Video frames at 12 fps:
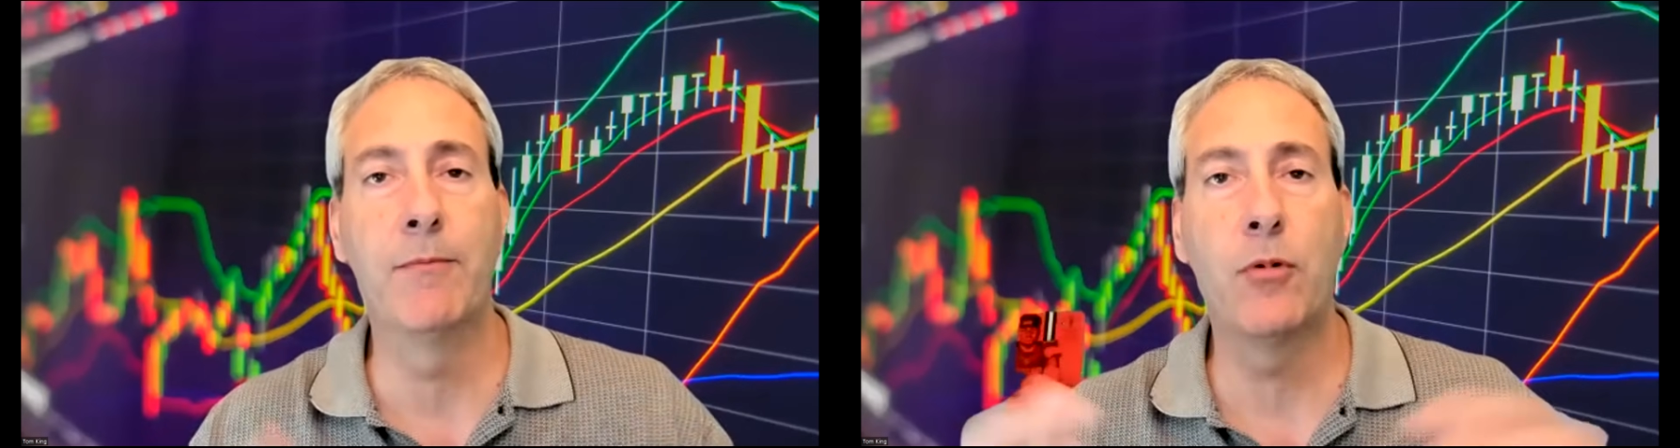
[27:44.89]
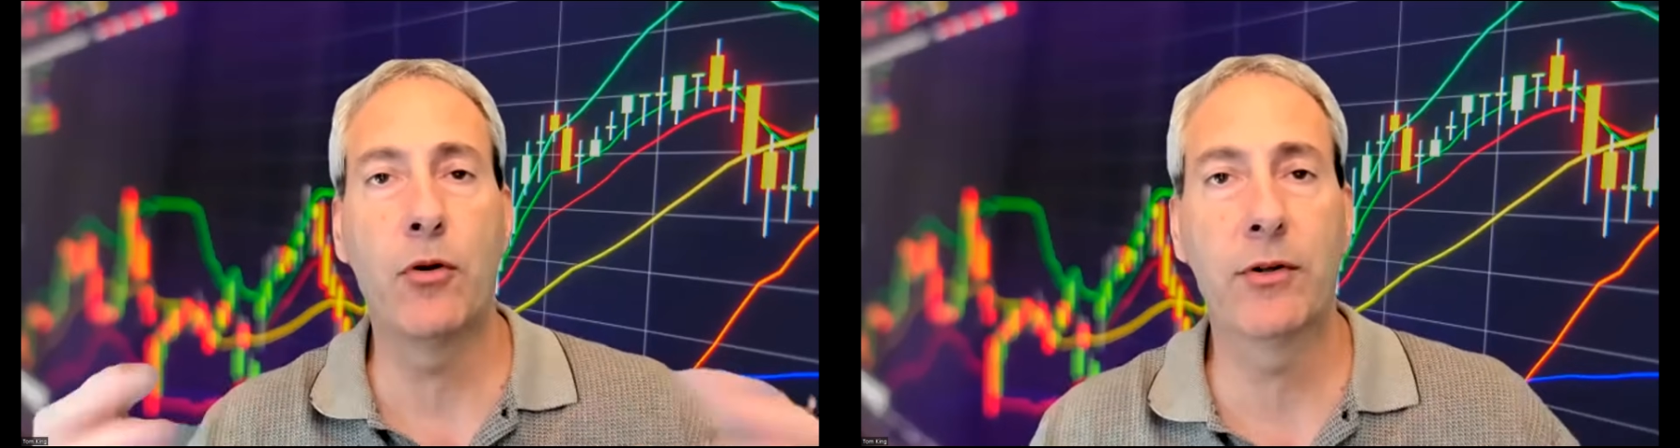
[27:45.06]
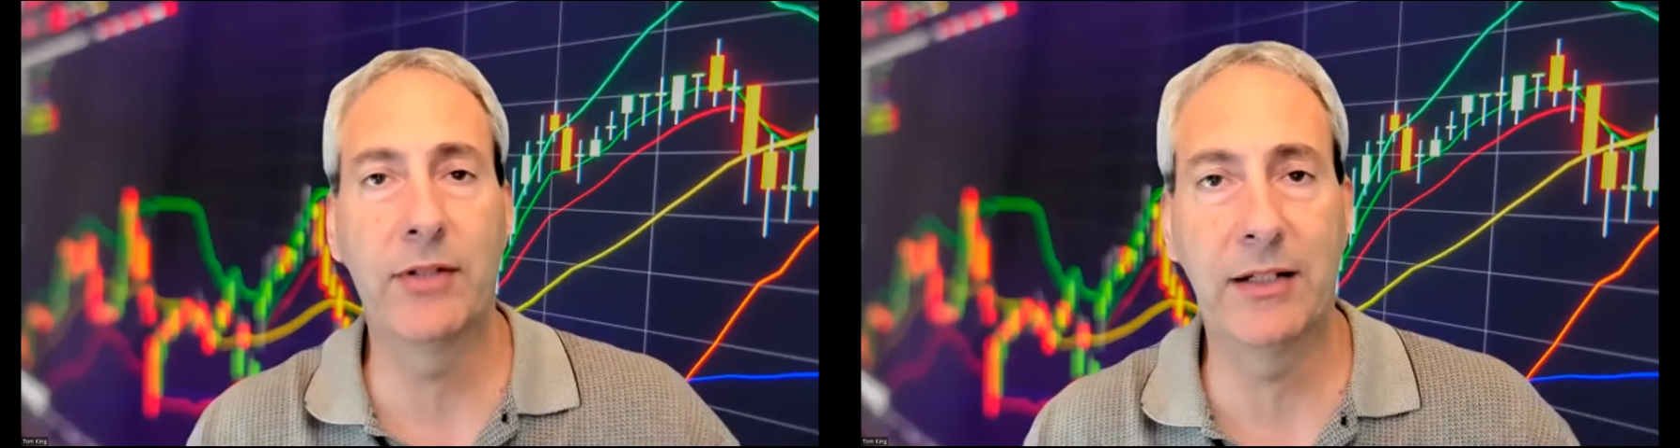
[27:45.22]

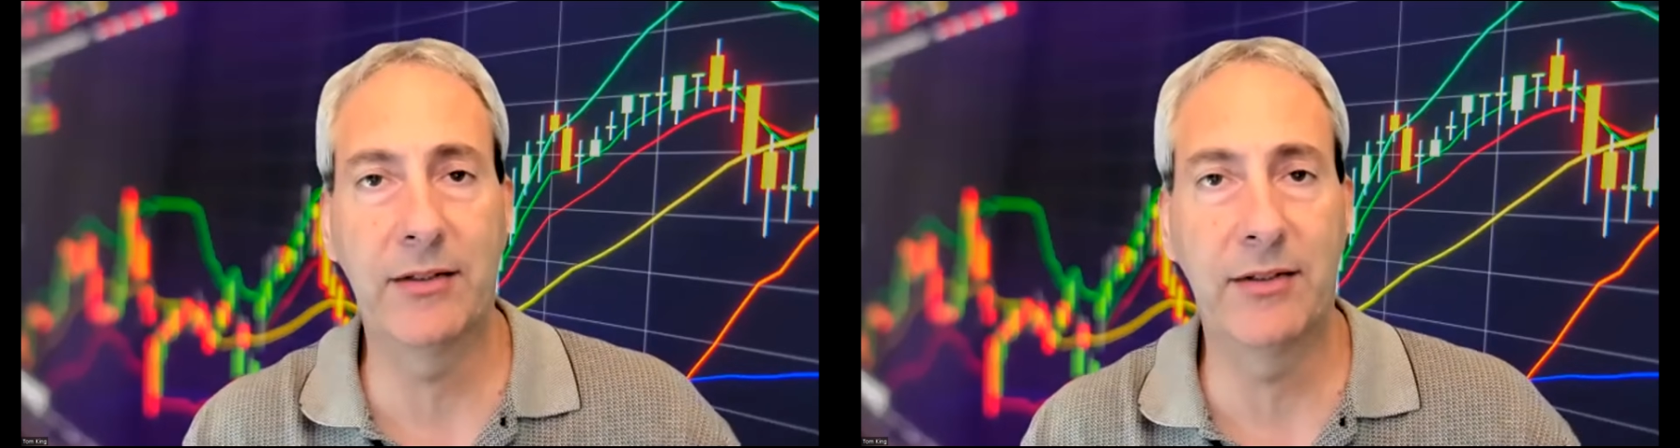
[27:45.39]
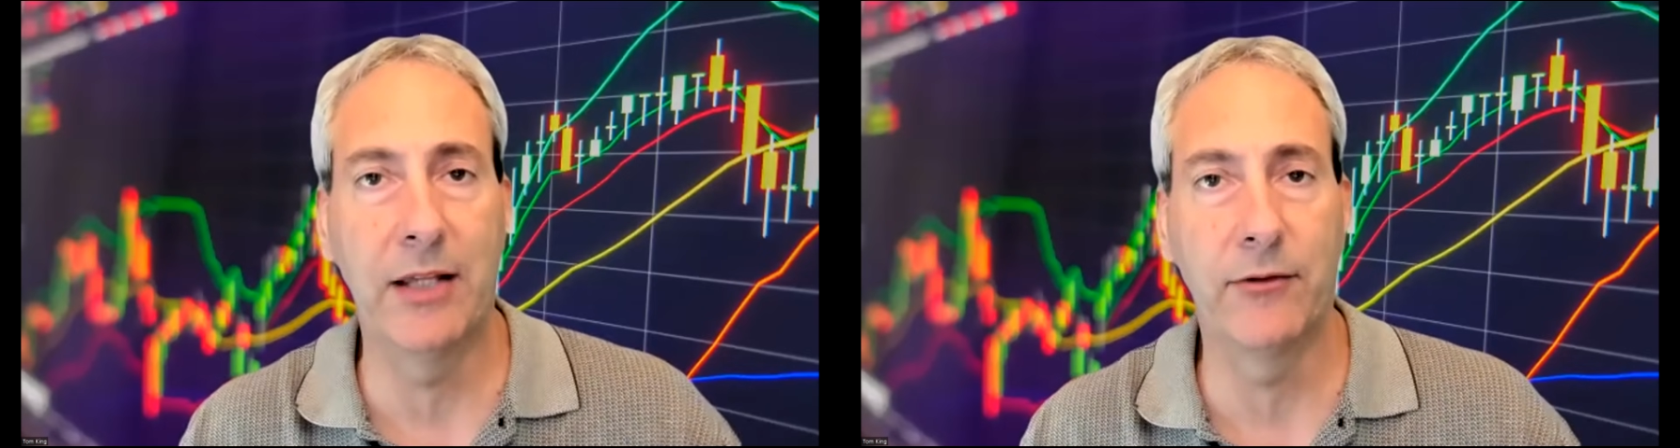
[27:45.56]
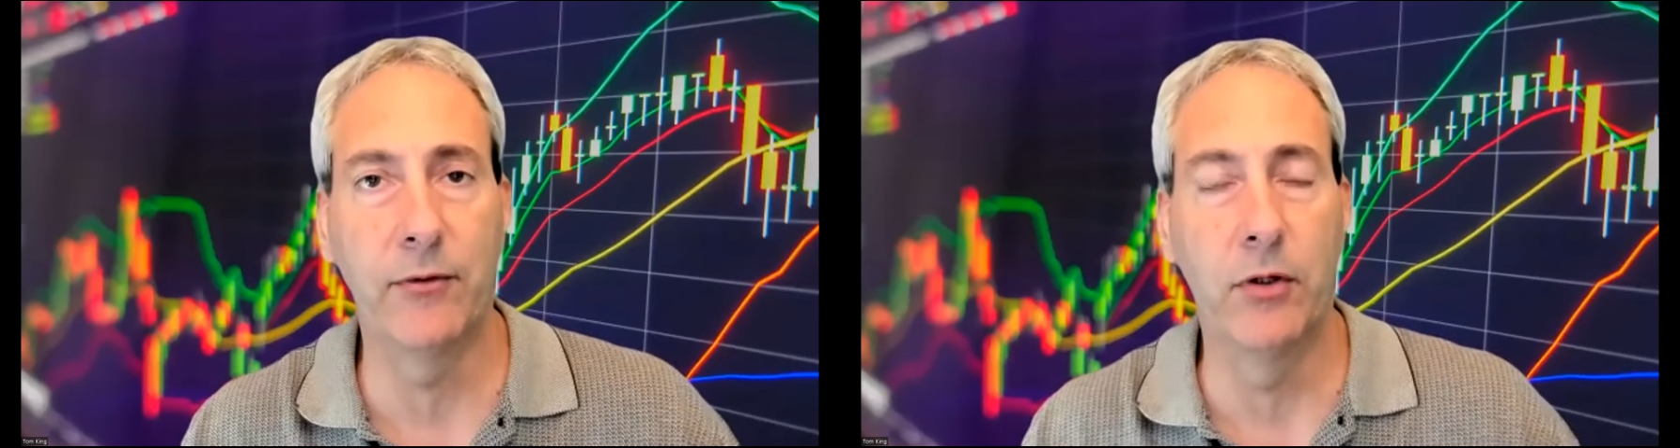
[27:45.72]
more
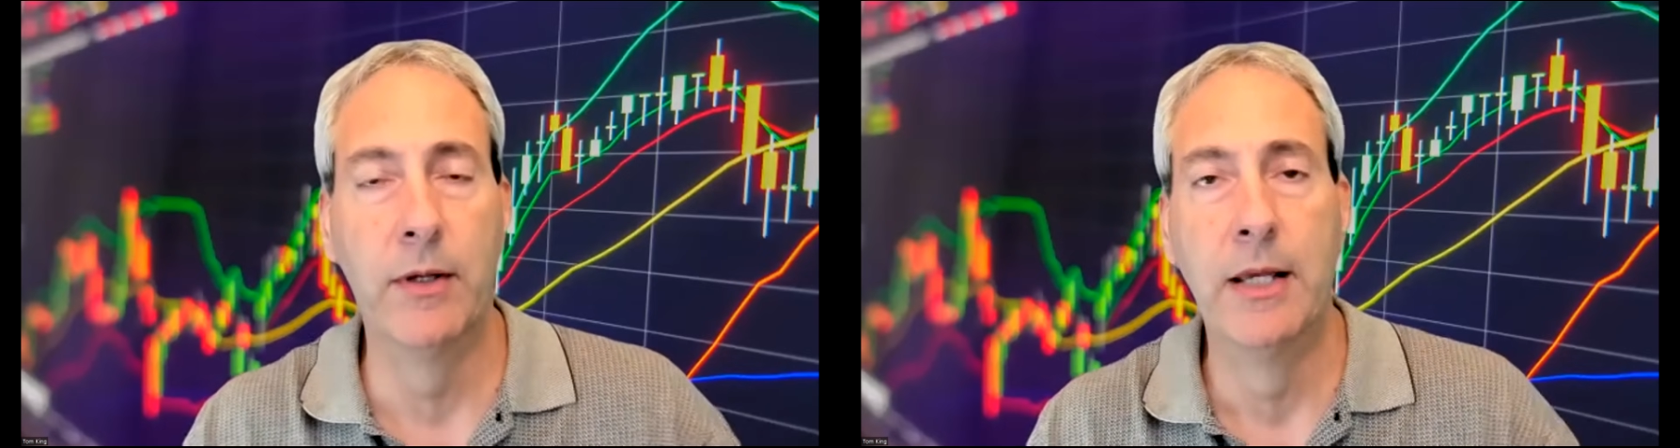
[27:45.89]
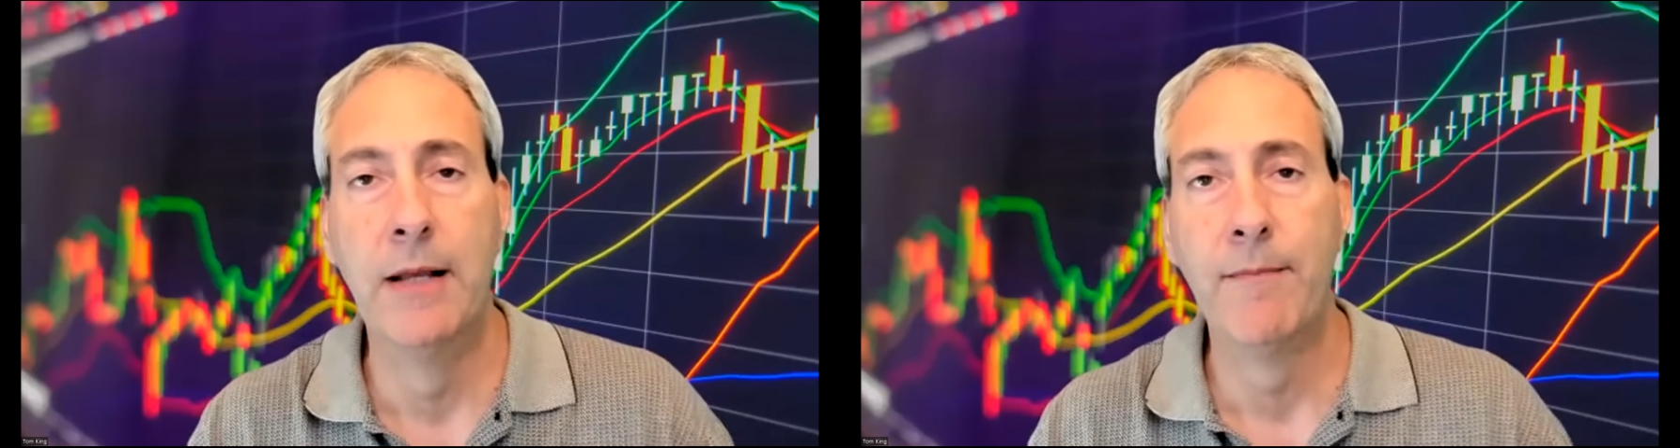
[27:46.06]
successful.